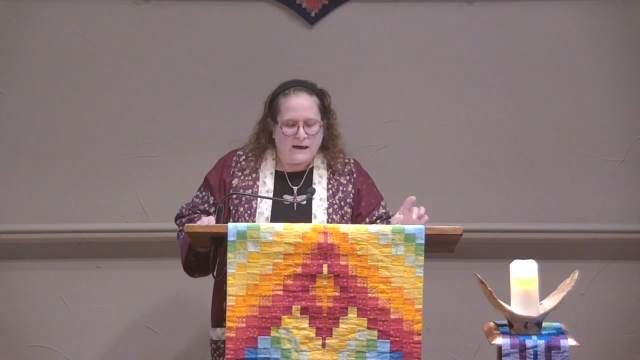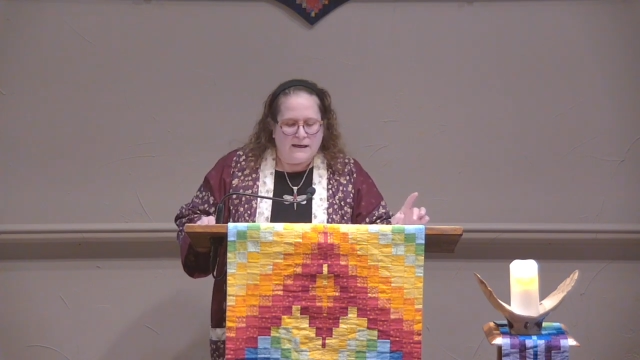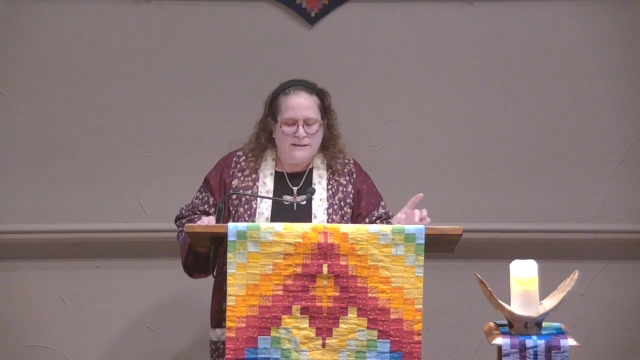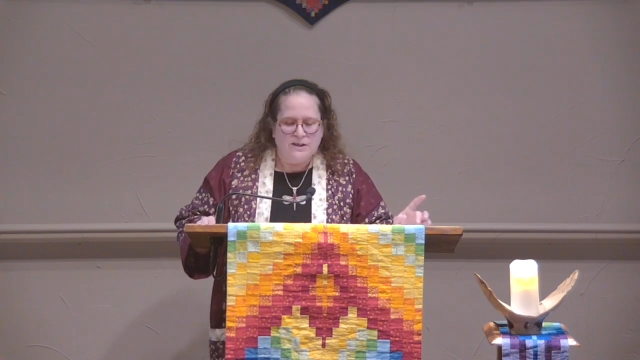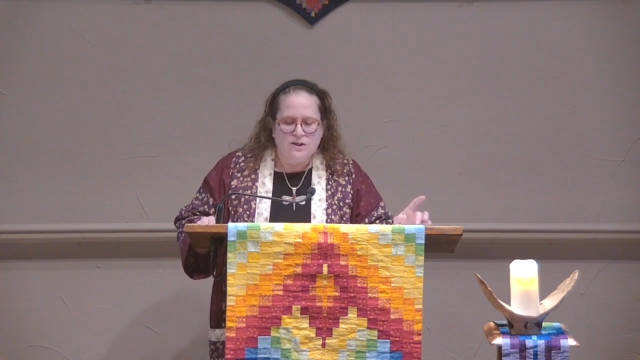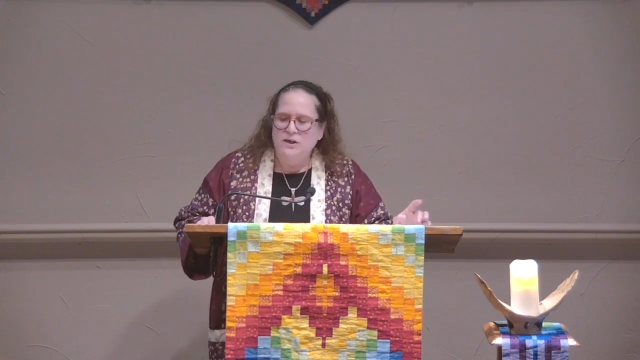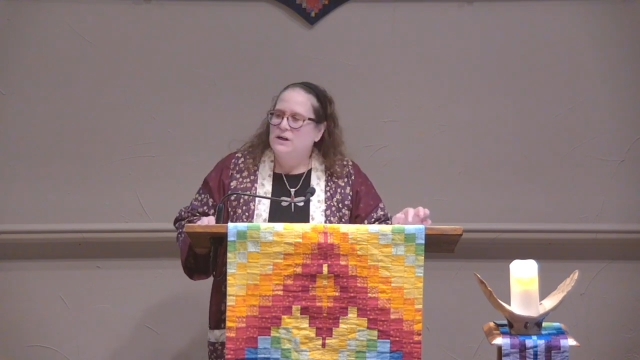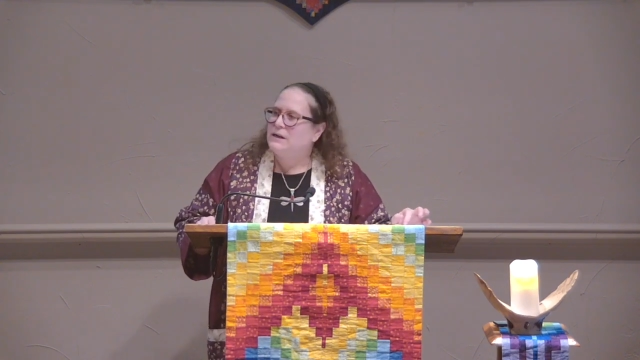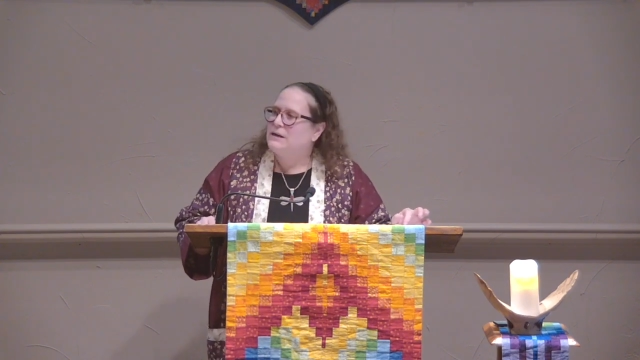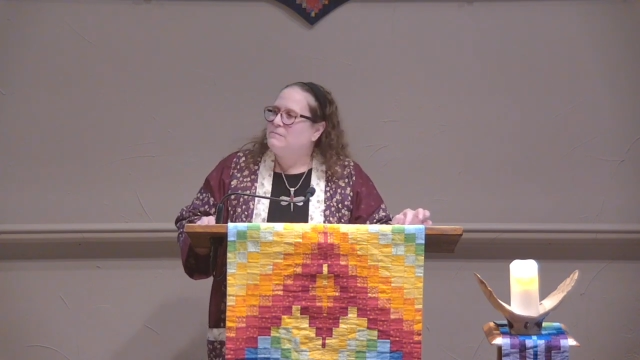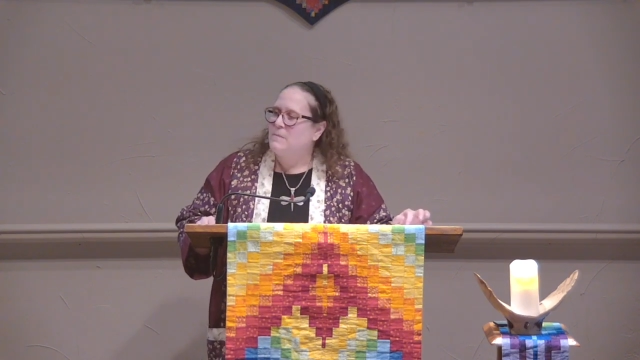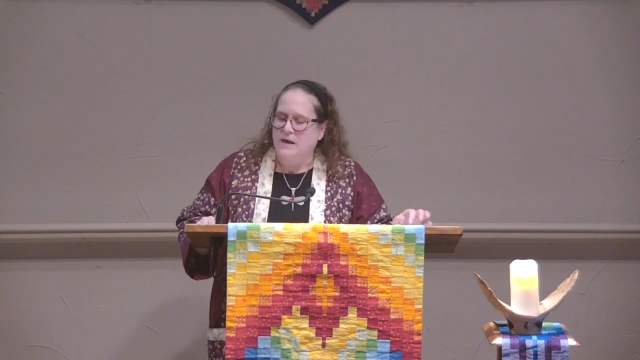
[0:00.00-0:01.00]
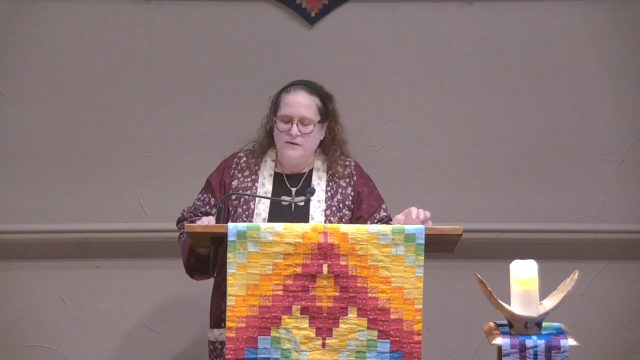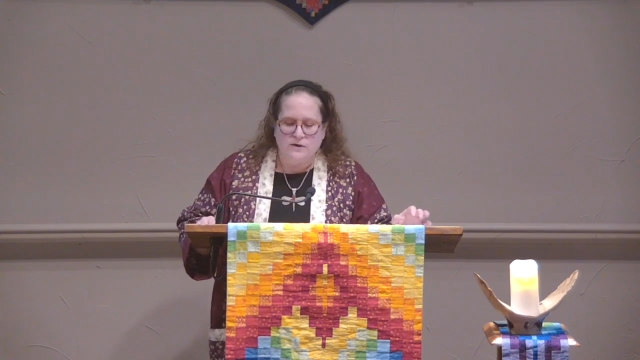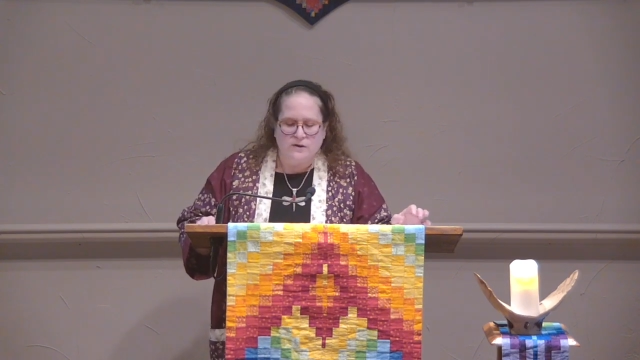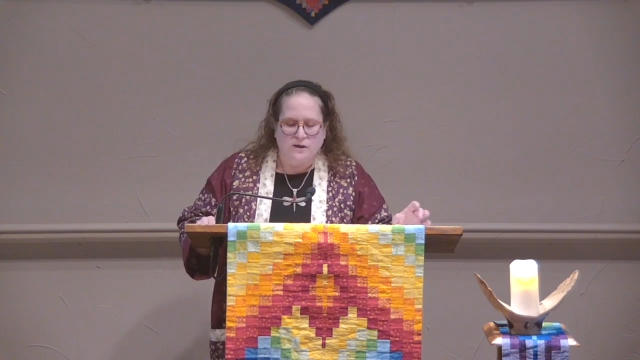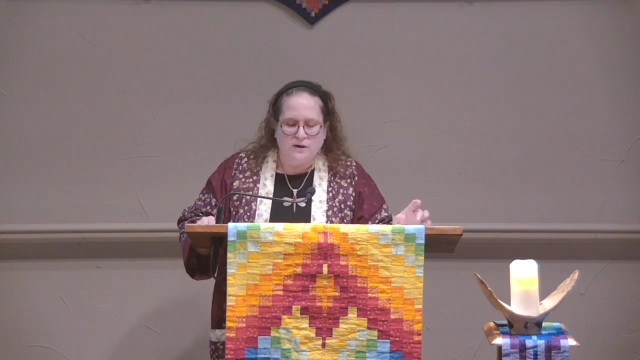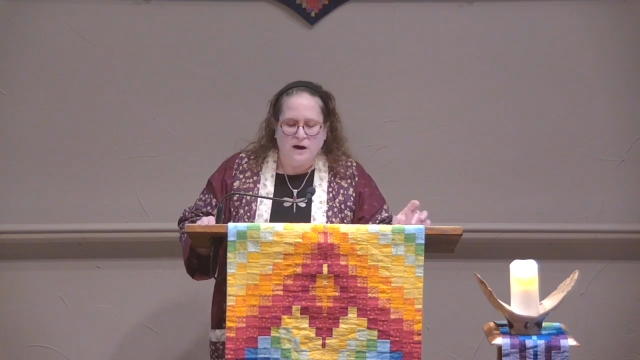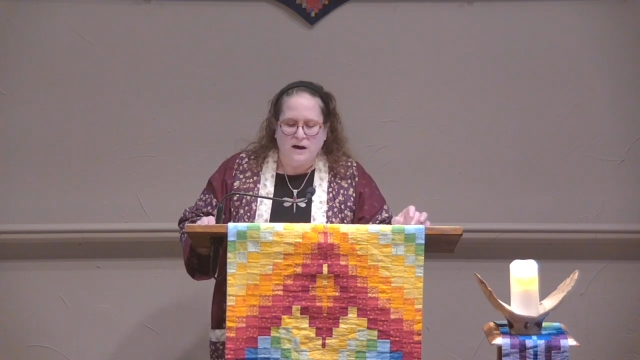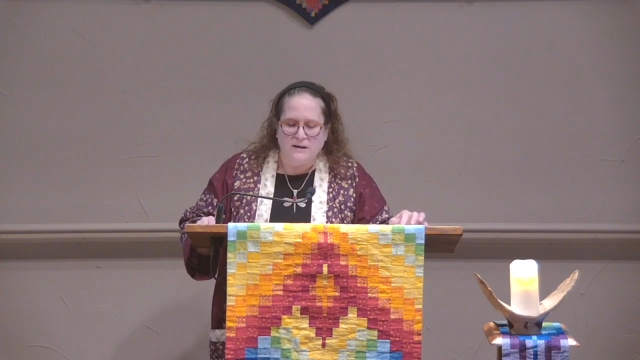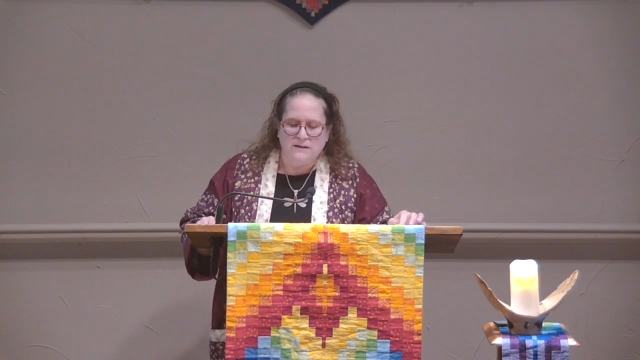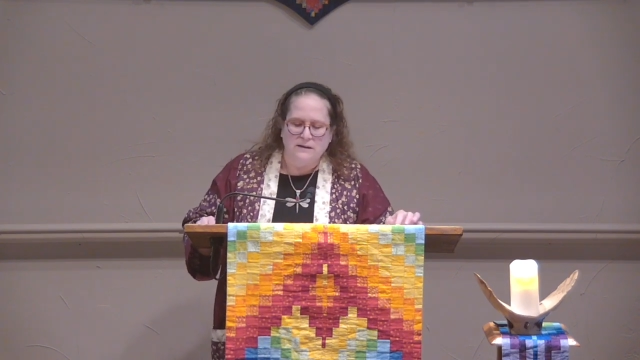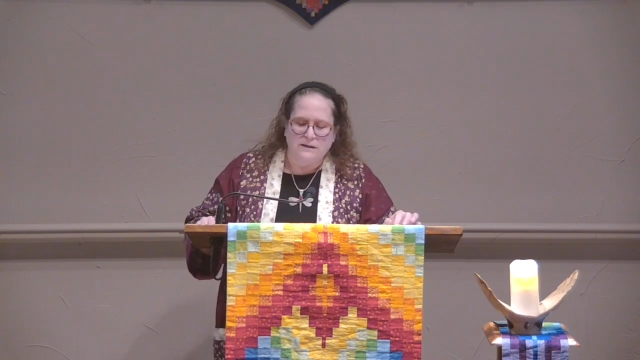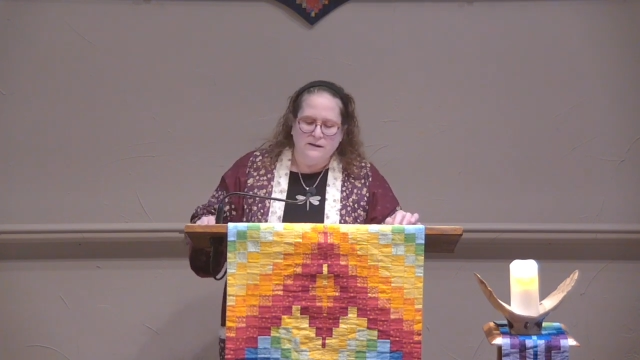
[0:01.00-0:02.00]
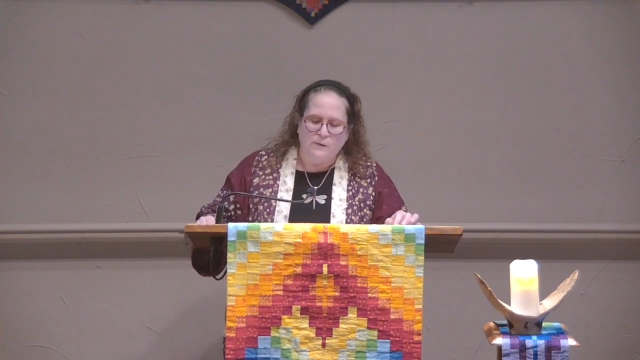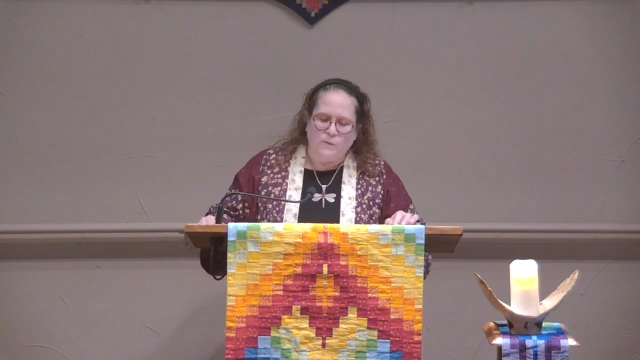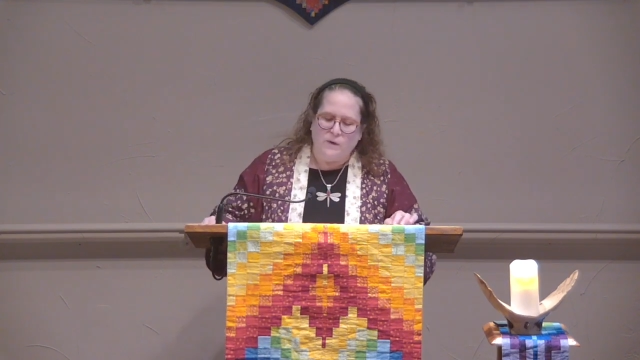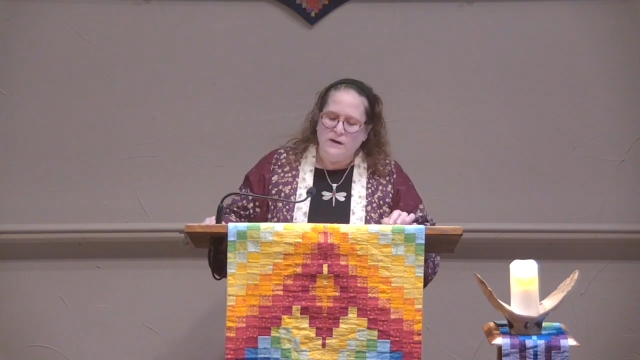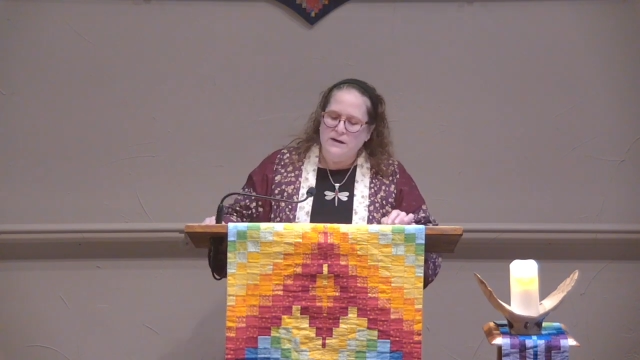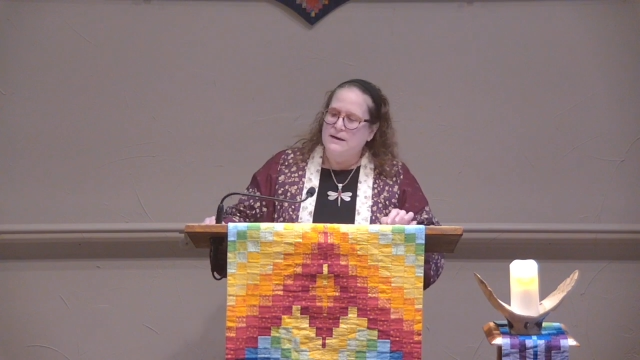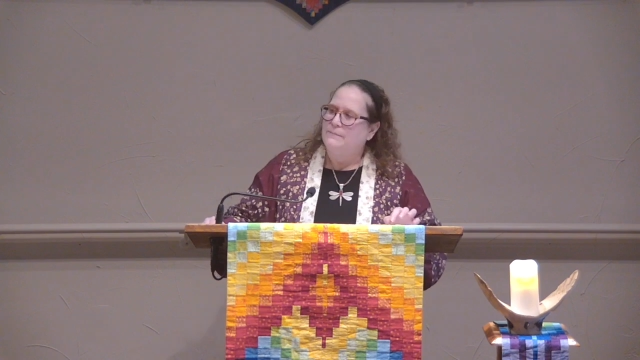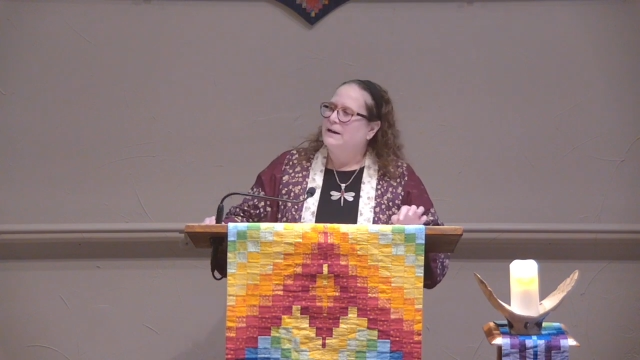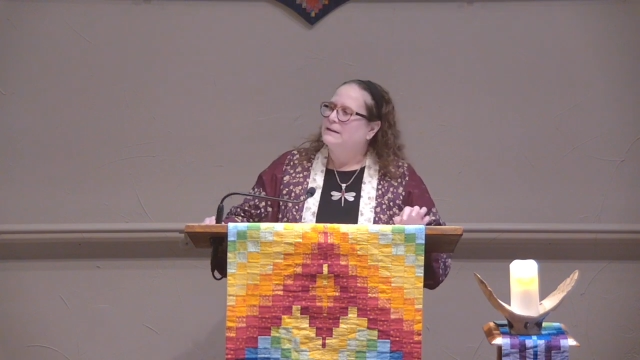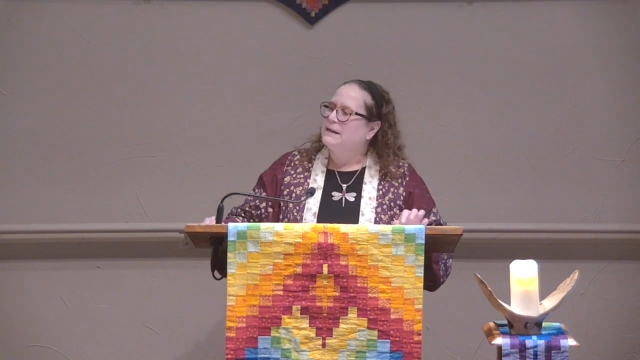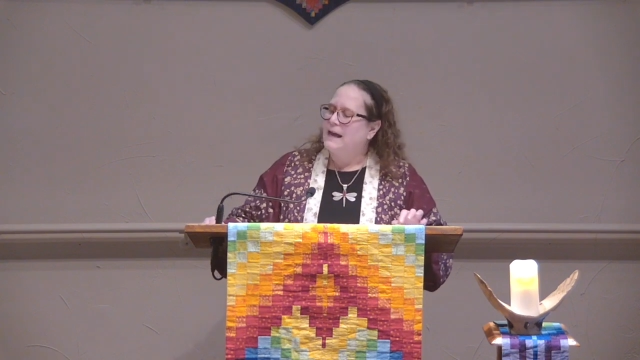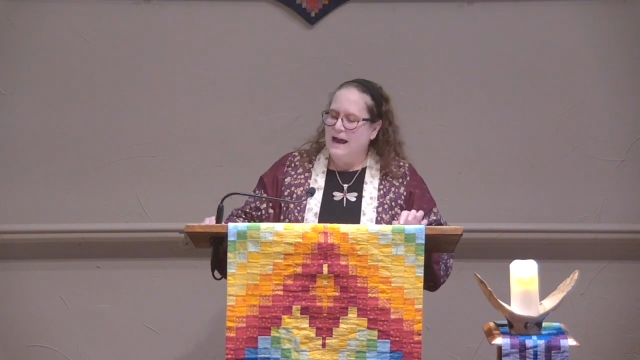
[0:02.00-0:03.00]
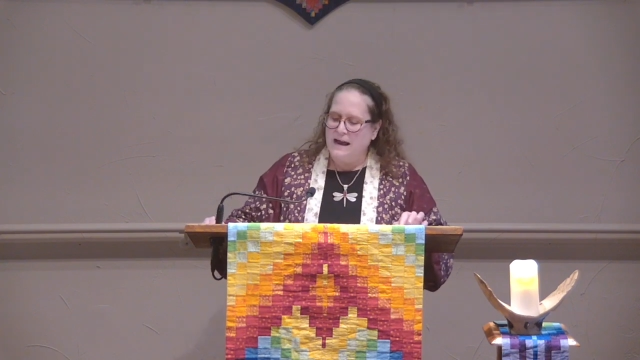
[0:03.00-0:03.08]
Additionally, mothers are constantly worried about the